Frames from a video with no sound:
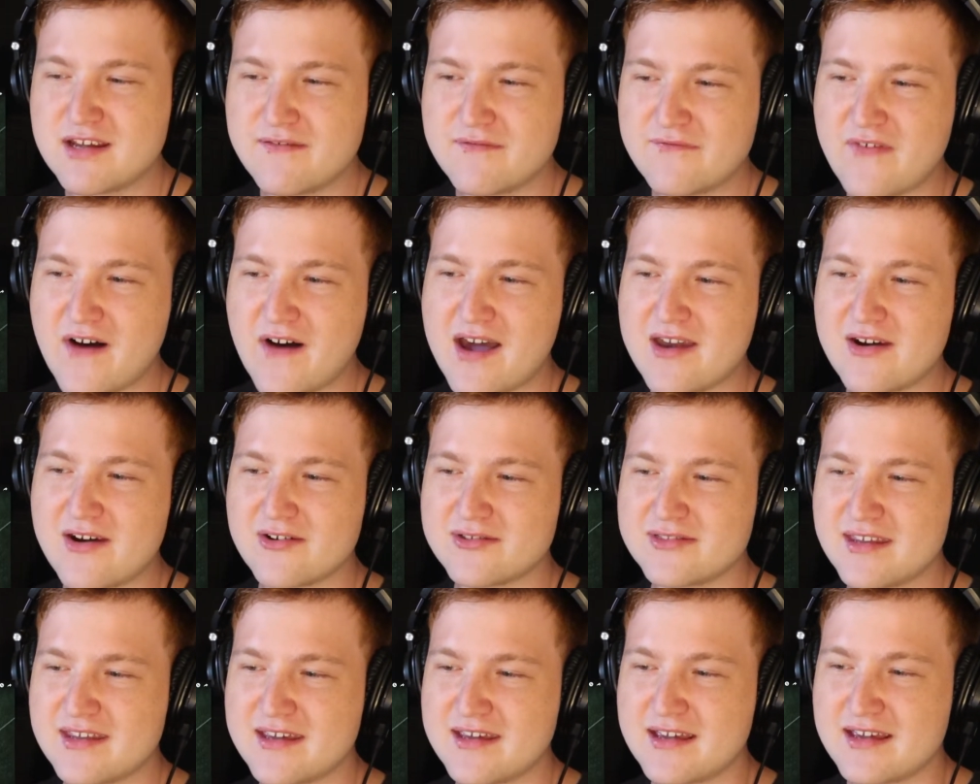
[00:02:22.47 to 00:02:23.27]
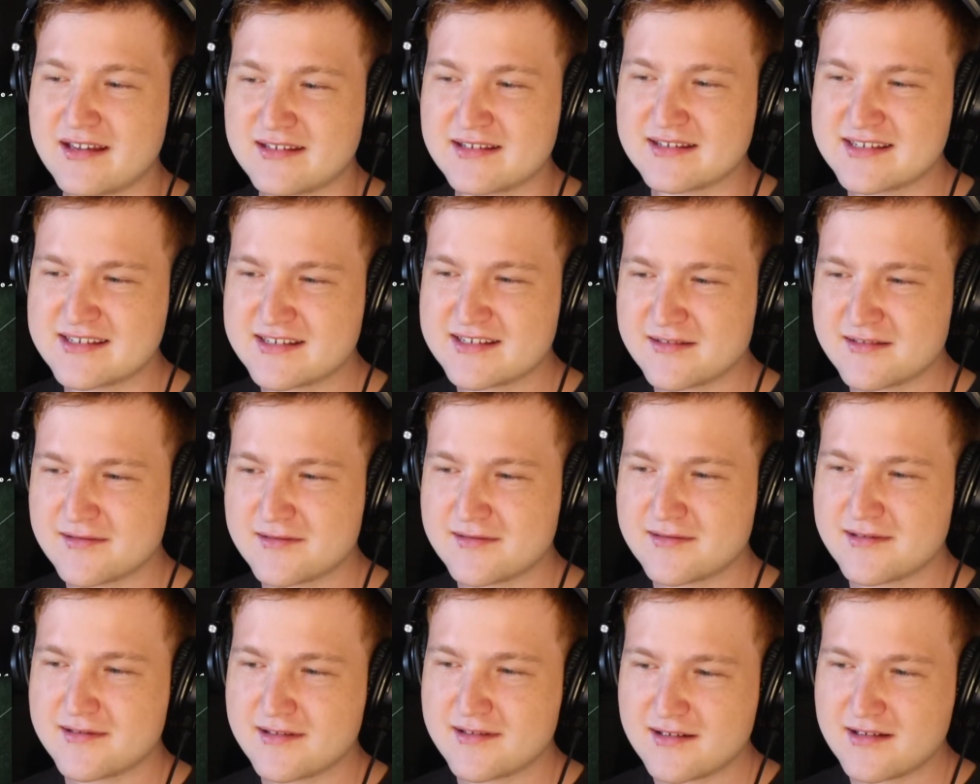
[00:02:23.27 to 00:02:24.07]
Finer Things,
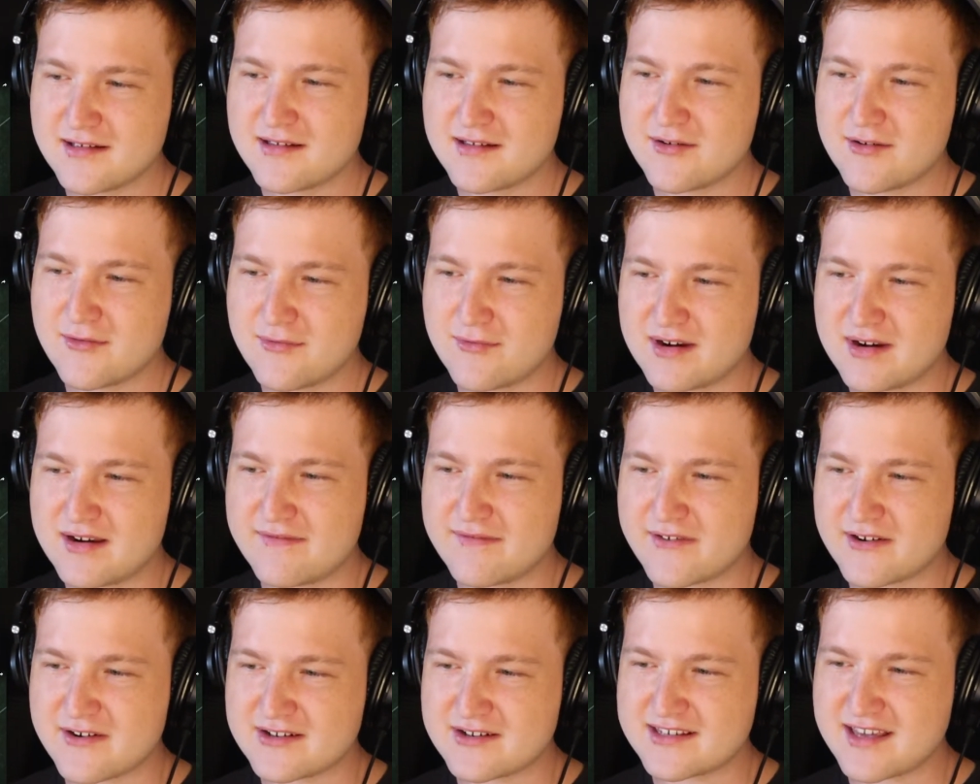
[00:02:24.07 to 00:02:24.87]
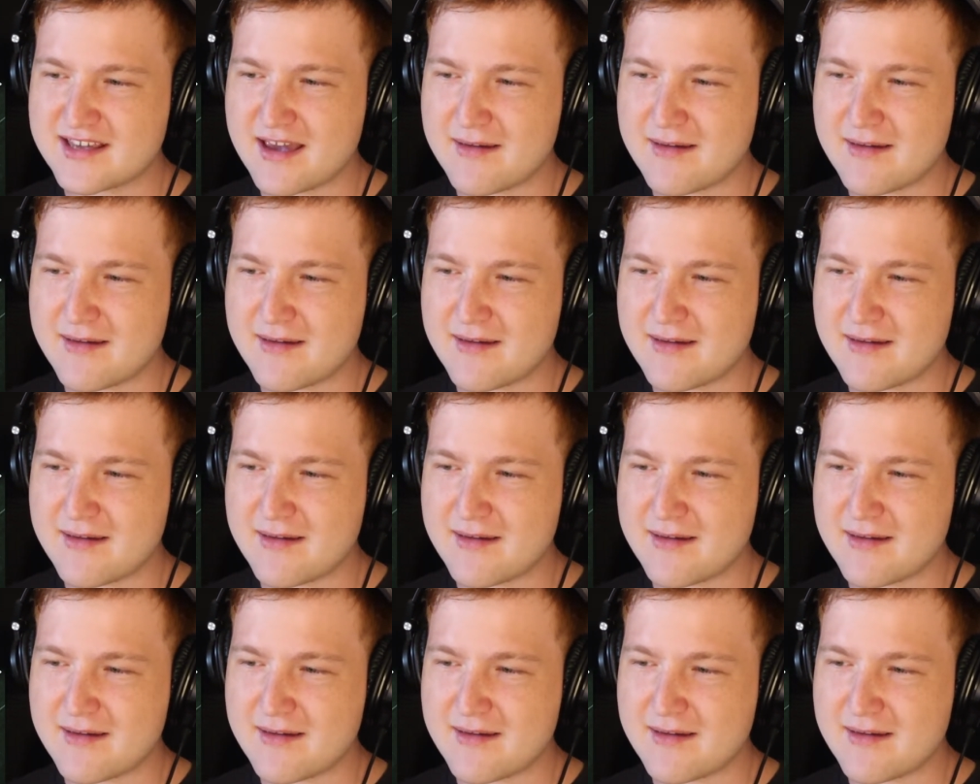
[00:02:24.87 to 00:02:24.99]
when he first came